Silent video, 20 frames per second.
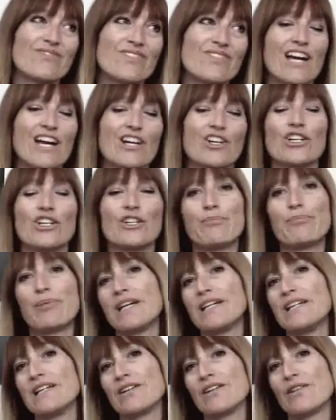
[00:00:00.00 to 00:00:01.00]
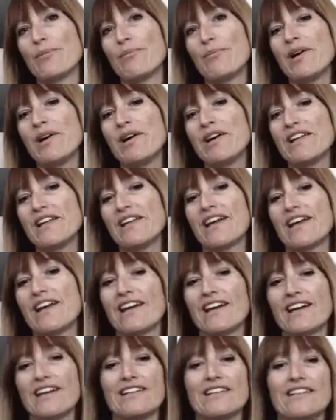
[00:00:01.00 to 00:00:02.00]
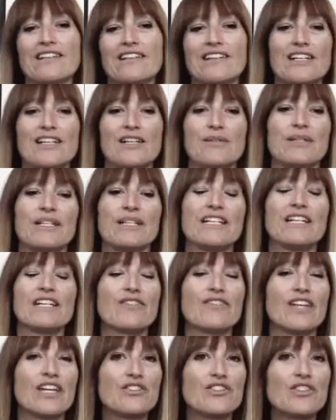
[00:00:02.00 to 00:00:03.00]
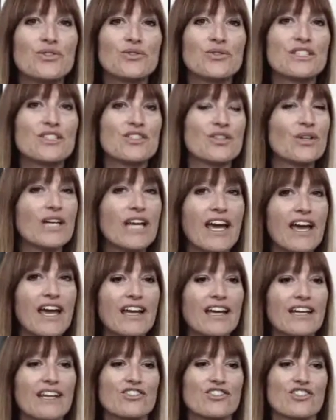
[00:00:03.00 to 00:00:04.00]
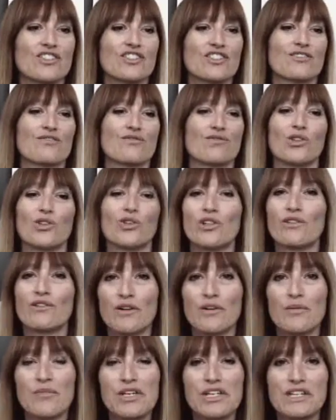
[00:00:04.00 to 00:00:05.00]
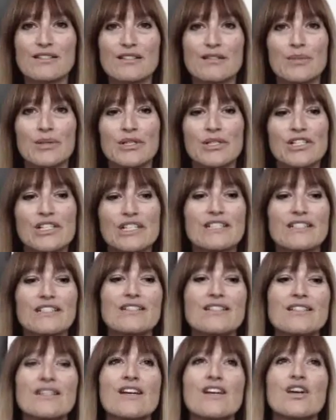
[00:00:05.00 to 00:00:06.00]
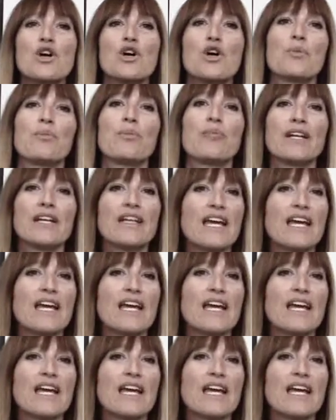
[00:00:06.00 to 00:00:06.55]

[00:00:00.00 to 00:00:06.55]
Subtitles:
that could bite you in the butt. And I mean, if they do, it's okay. Just learn from the experience. But